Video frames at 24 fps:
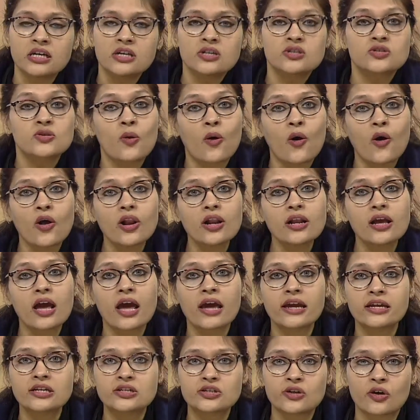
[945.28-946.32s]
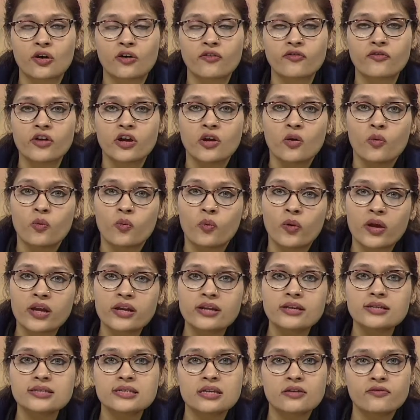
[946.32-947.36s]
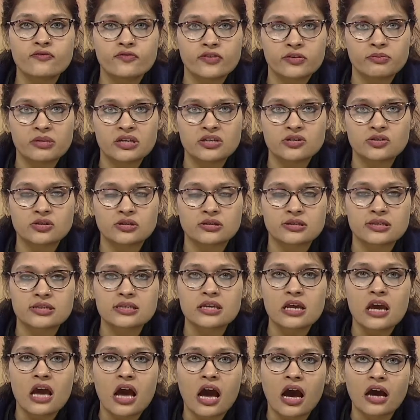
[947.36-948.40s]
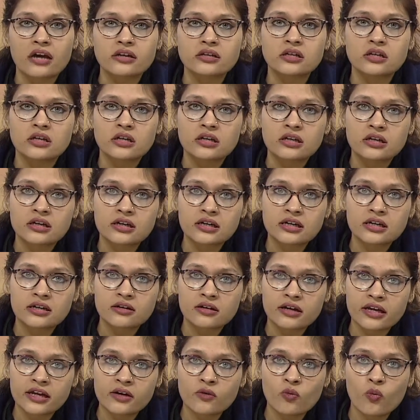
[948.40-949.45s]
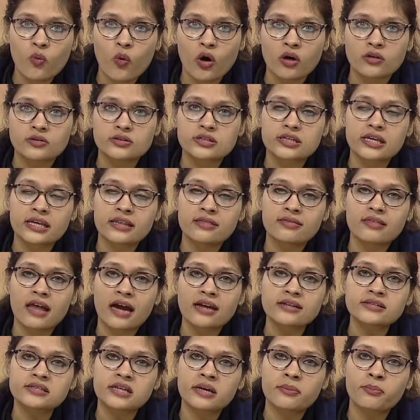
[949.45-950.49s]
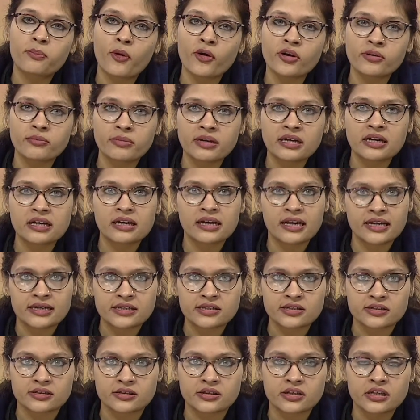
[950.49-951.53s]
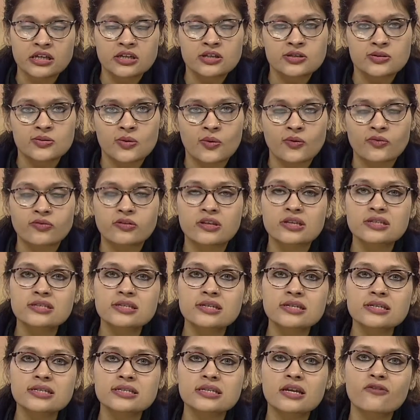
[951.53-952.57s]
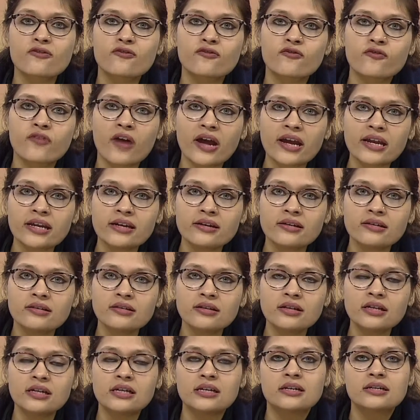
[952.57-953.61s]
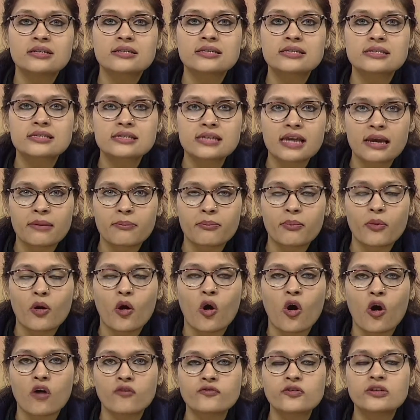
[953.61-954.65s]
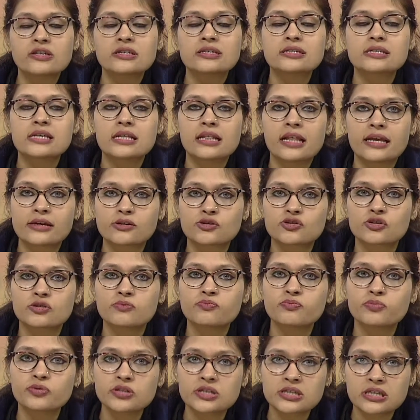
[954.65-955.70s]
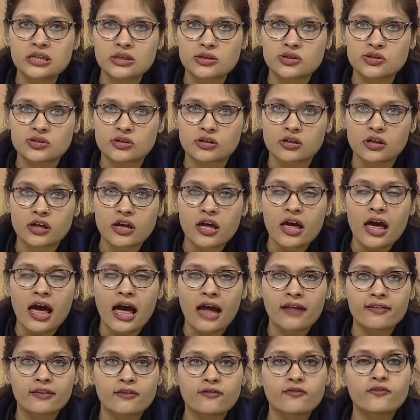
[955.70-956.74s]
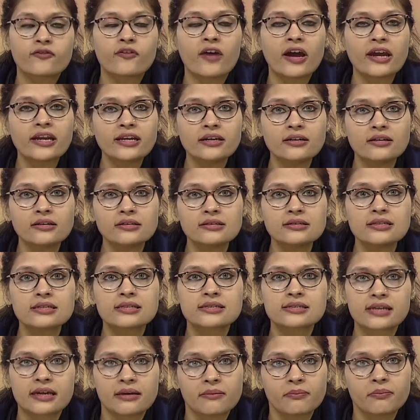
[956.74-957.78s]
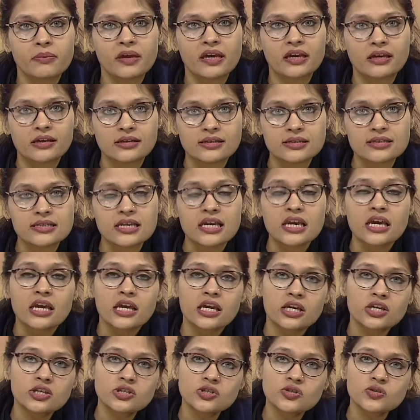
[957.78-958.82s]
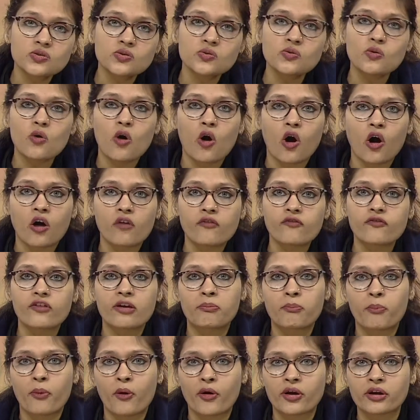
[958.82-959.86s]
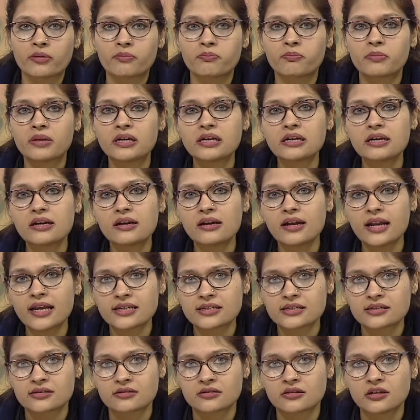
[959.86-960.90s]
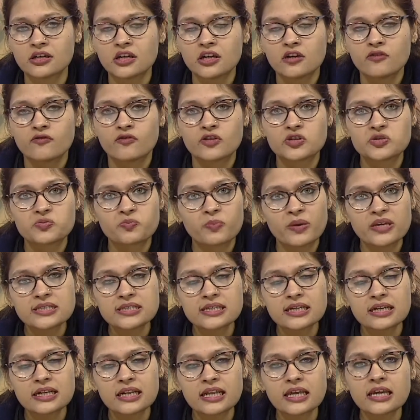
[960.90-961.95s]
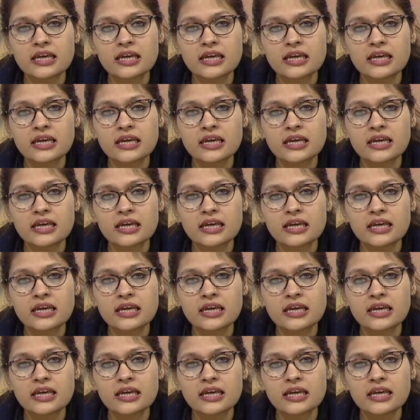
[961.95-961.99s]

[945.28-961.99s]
So all kind of various informations are involved in that appointment letter. So this is the final step of selection procedure, and the final step is issue of appointment letter, which basically